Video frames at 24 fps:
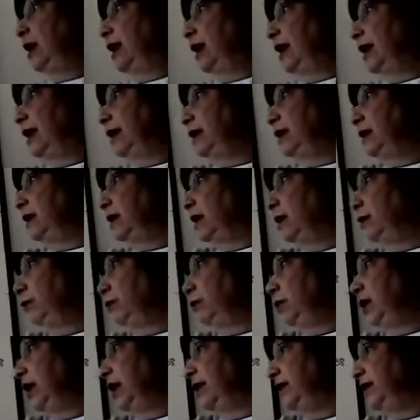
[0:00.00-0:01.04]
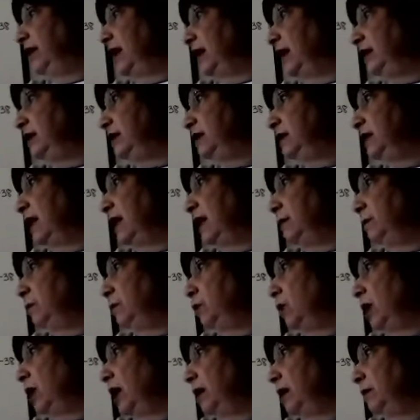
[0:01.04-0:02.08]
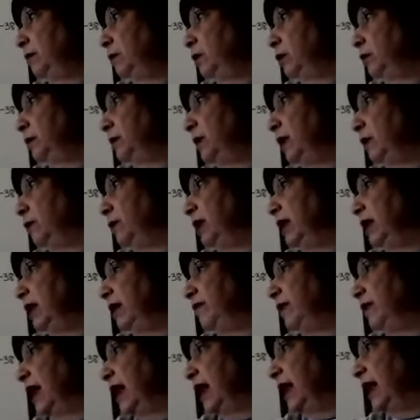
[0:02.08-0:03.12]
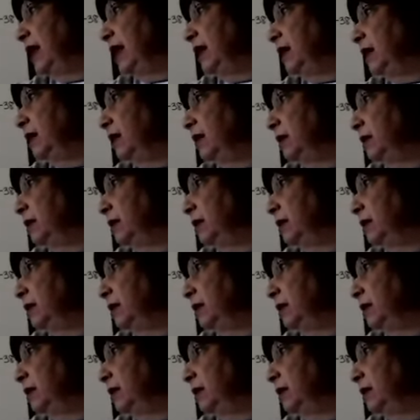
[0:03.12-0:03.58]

And again, we have that same problem that we have a